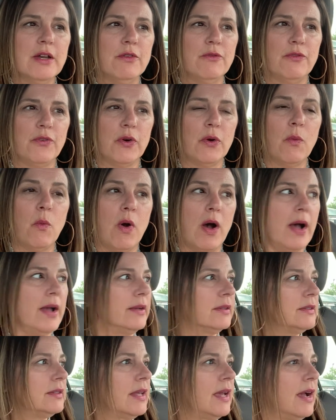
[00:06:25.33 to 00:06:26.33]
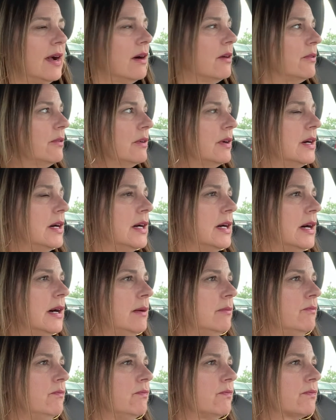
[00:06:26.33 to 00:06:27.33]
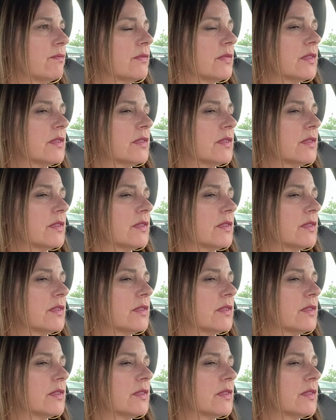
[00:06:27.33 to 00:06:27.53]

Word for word: for a while now. Um,